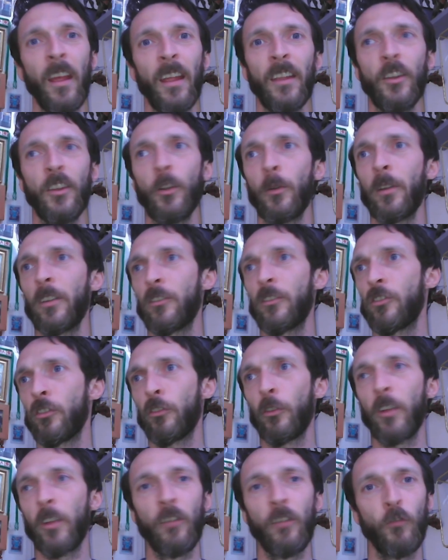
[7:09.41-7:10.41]
You just
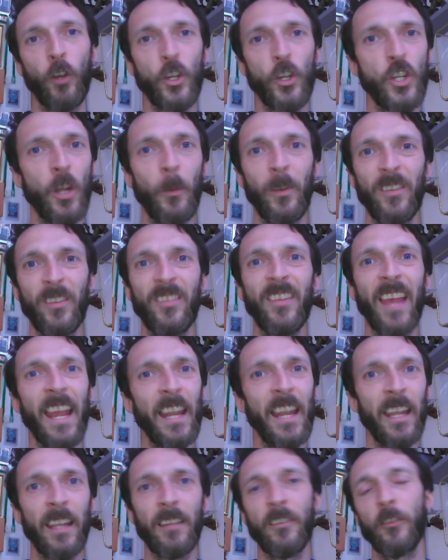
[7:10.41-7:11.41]
look at Russia with
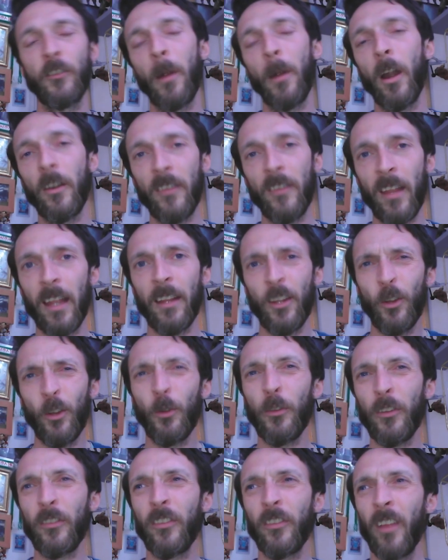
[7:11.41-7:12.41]
Zenit and Spartak.
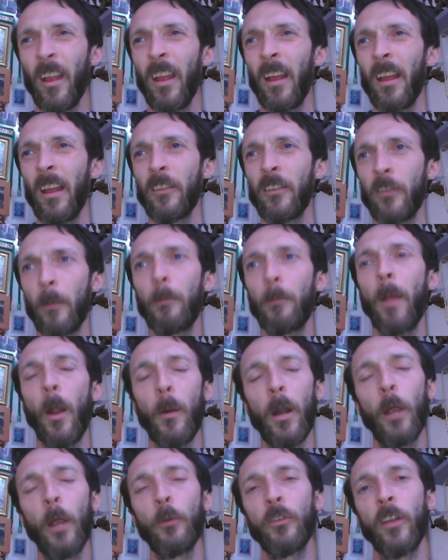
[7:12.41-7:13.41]
There's some
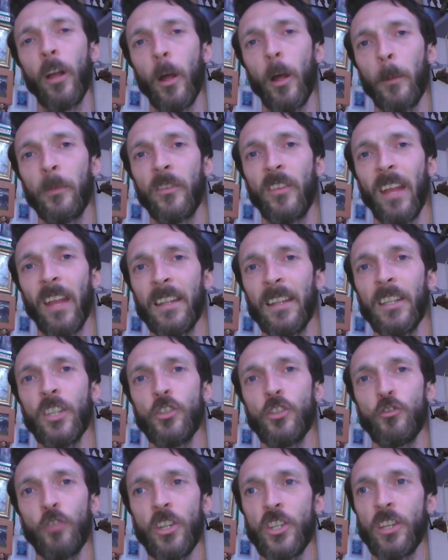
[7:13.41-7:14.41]
powerhouse clubs in
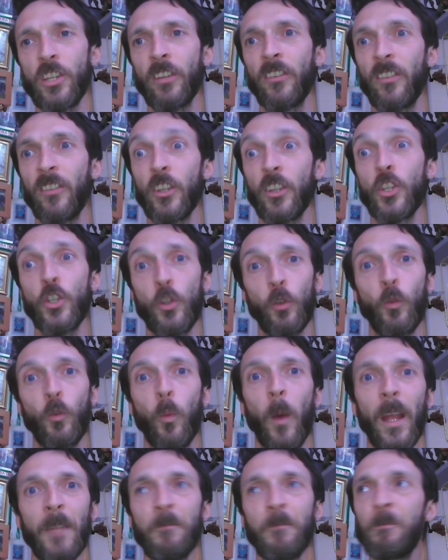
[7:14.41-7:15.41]
these regions that should
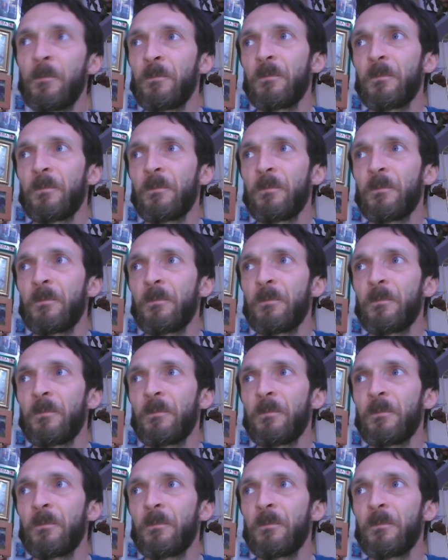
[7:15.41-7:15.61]
win